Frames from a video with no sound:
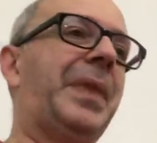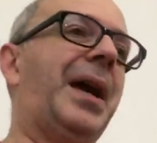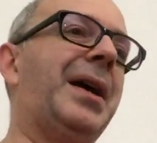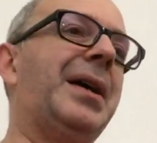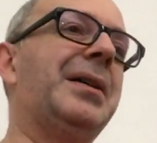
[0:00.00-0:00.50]

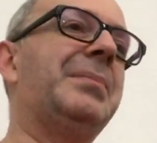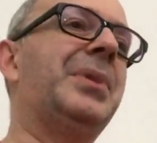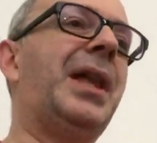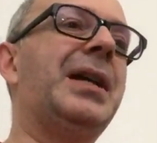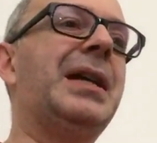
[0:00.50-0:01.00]

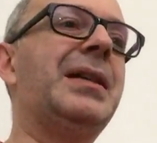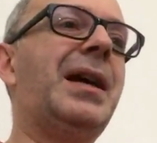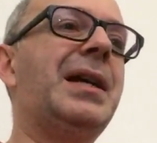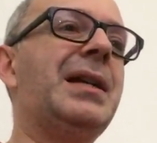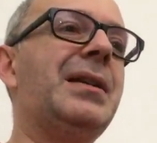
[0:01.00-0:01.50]
but
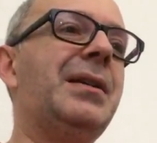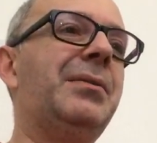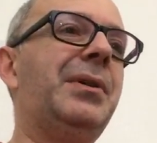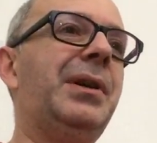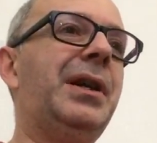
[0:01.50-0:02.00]
they
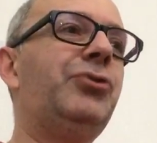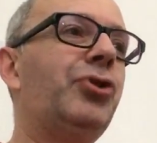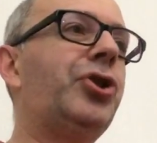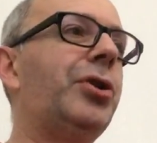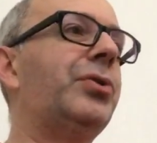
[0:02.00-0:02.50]

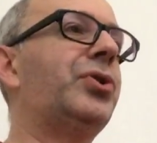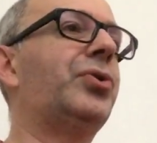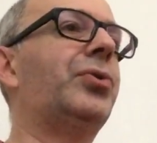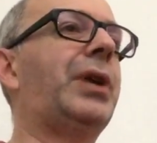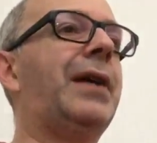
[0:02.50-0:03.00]
introduced
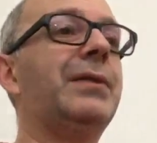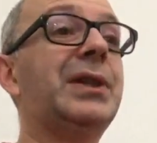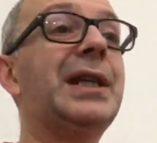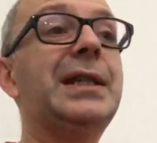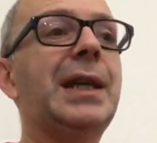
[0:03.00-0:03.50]
or gave us
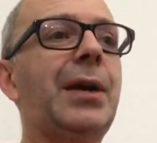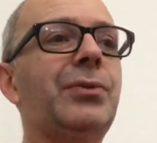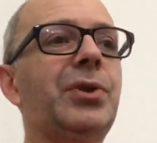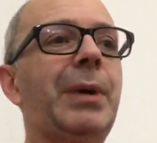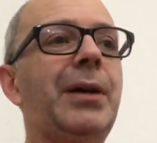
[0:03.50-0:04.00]

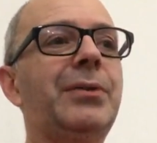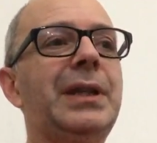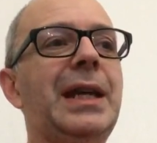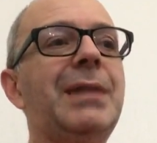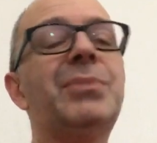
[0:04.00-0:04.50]
details about the
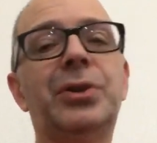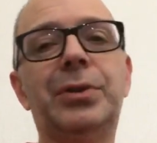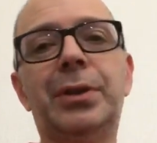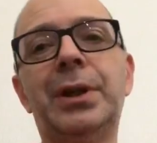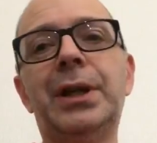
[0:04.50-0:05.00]
imminent